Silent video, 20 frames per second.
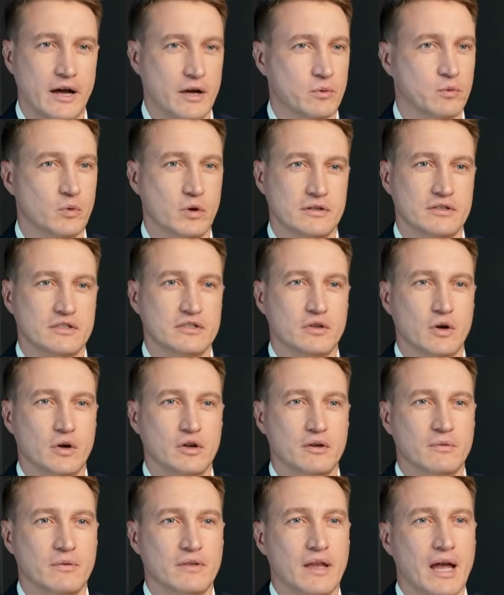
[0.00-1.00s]
Once
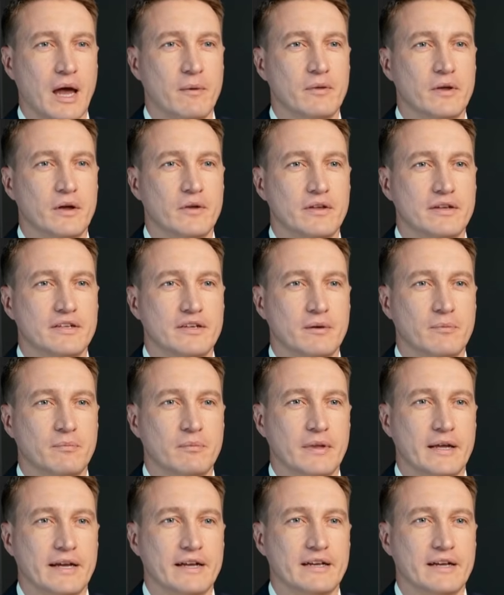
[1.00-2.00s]
document upload is
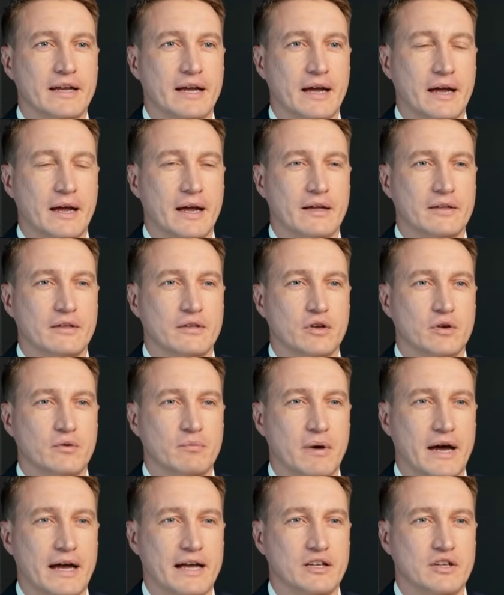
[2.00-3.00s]
complete, a new
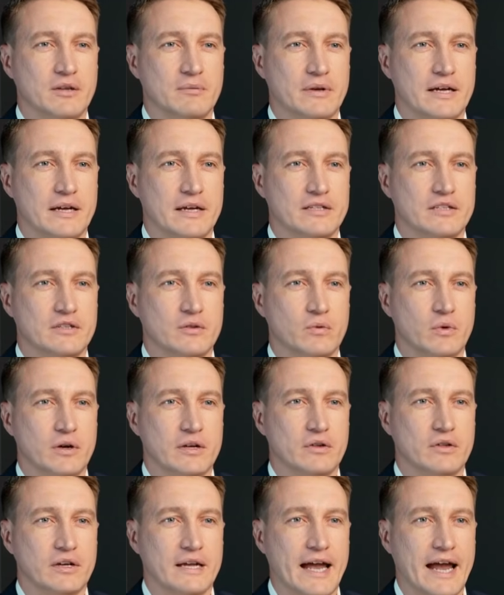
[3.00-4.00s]
page appears where
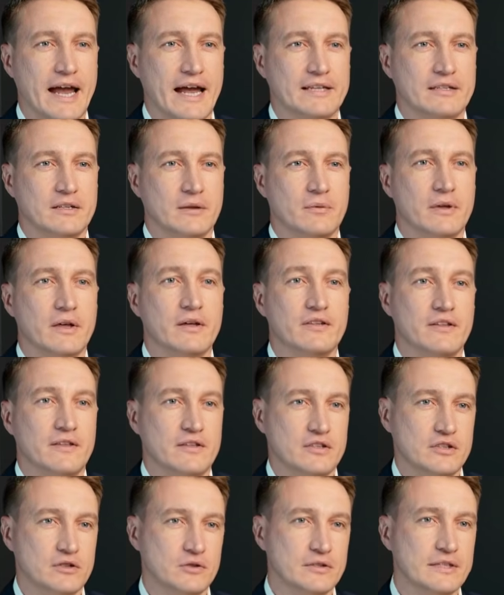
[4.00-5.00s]
you can add the
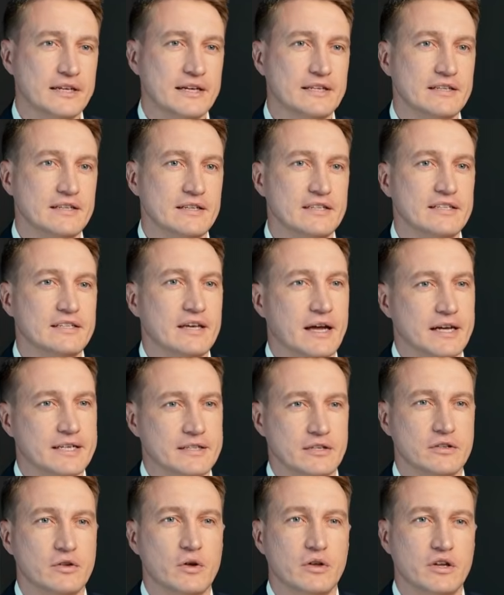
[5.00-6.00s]
persons who need to sign
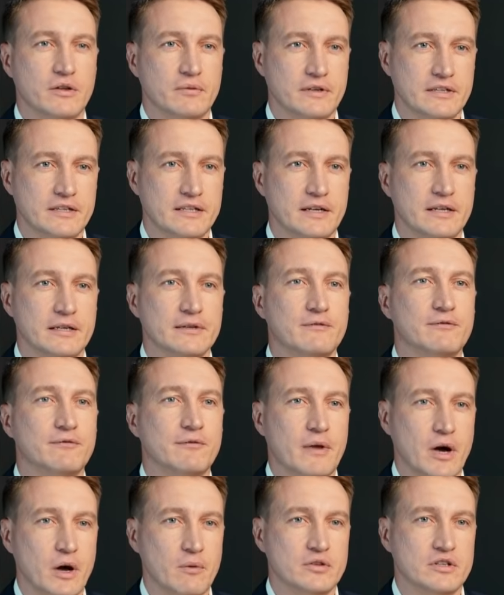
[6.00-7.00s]
the document.
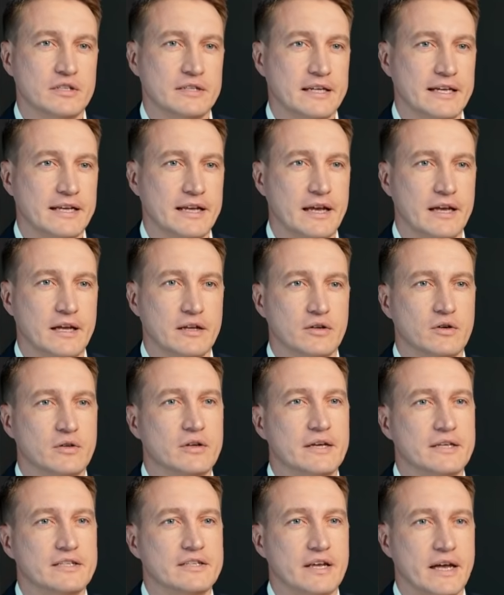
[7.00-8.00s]
Optionally, you
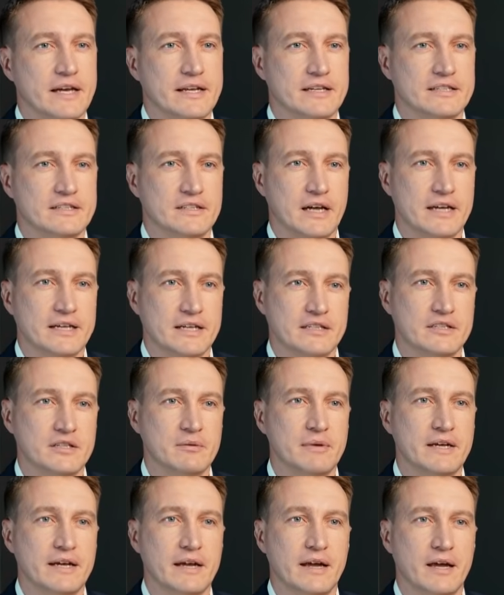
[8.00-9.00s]
can assign a signer to
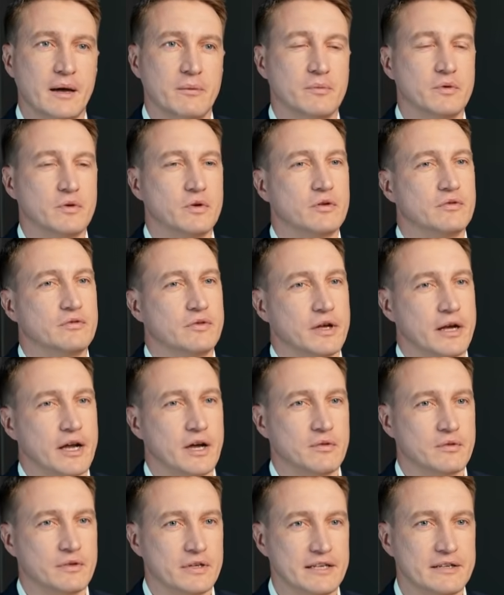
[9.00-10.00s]
be an approver
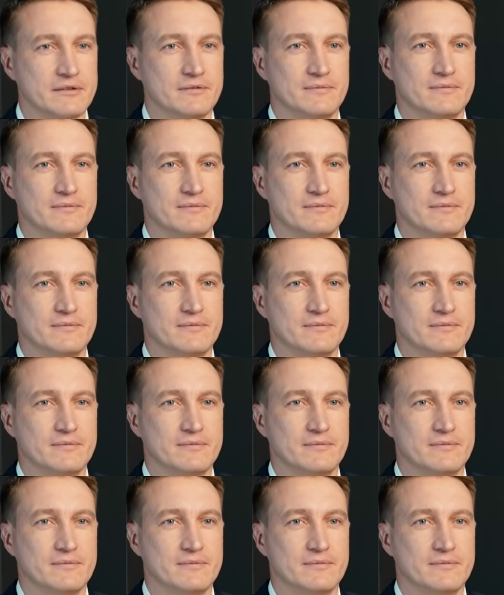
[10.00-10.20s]
only.